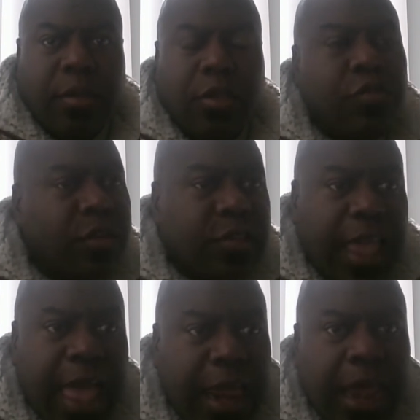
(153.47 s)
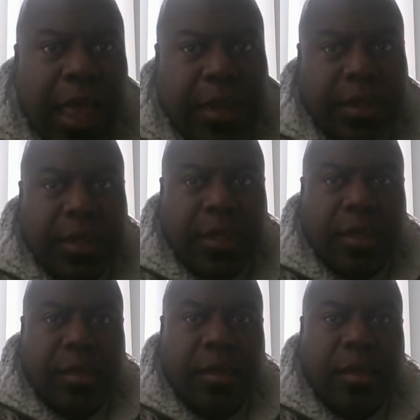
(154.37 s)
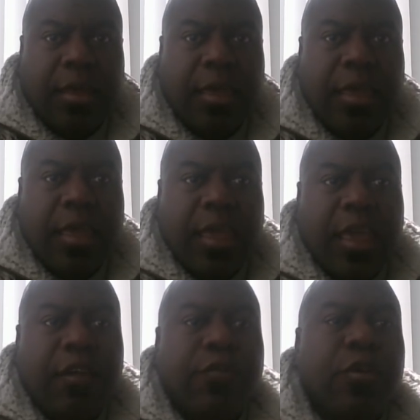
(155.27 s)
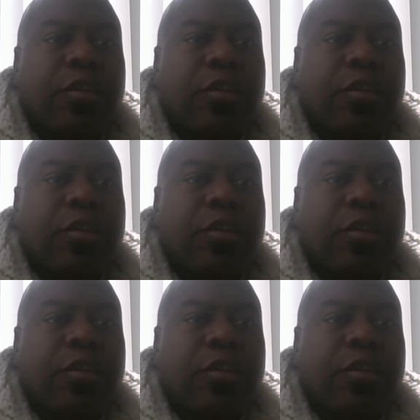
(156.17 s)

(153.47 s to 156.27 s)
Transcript: You just cannot if you're